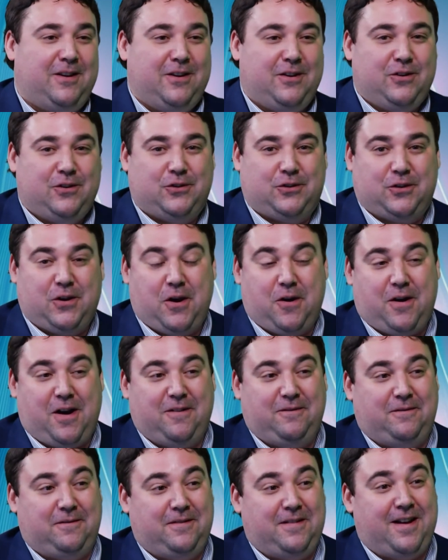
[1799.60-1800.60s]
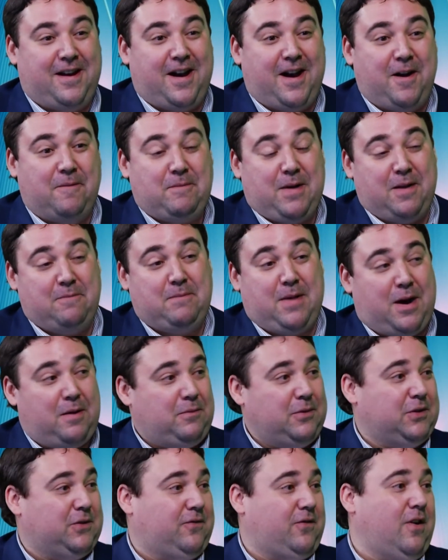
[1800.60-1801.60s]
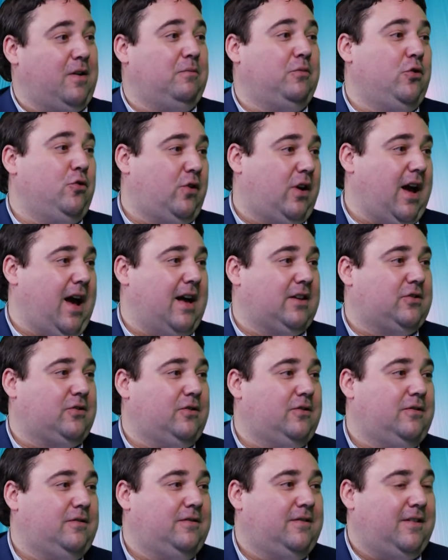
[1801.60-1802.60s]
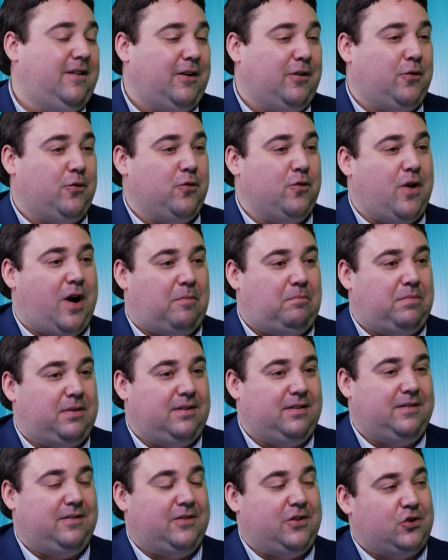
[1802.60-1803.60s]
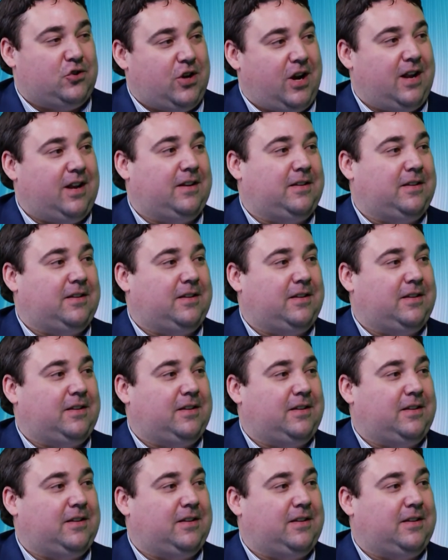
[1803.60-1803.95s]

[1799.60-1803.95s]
So my mom is from Newcastle. I grew up in Neshannock